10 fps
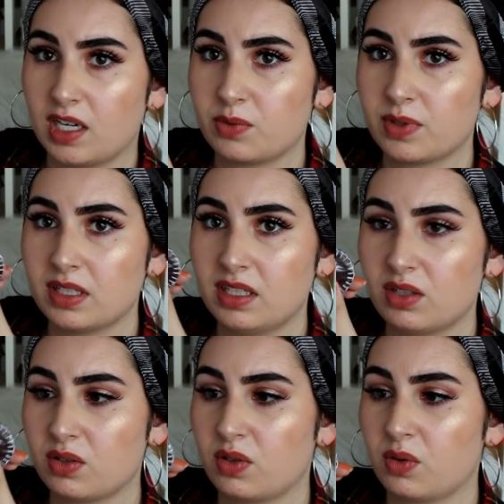I really
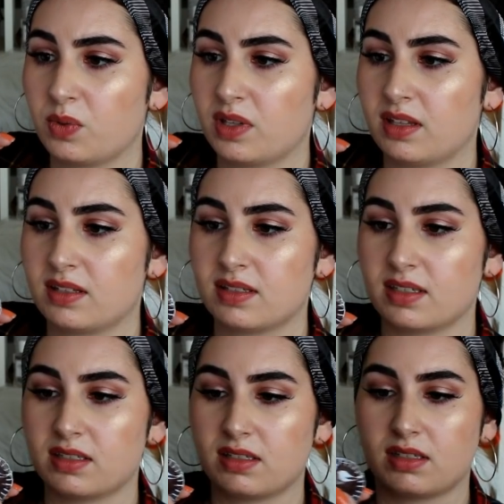don't know what this
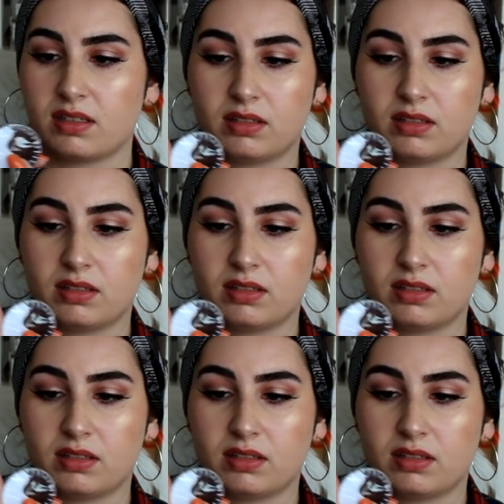is.